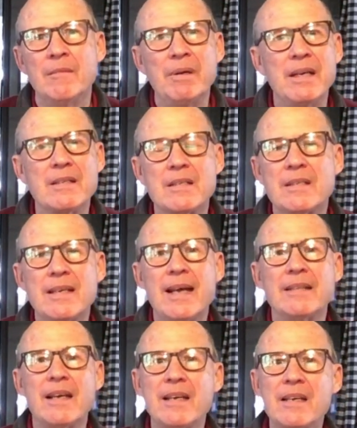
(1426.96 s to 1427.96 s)
But
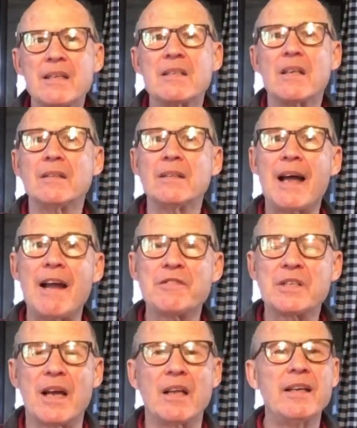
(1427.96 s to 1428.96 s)
instead, that it is a
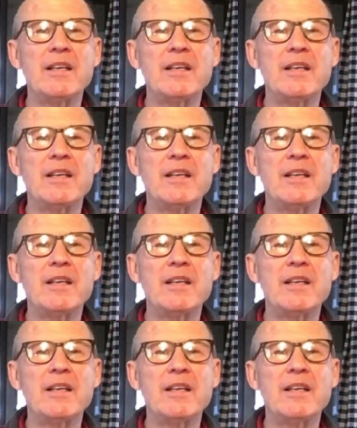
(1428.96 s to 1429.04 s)
lifestyle,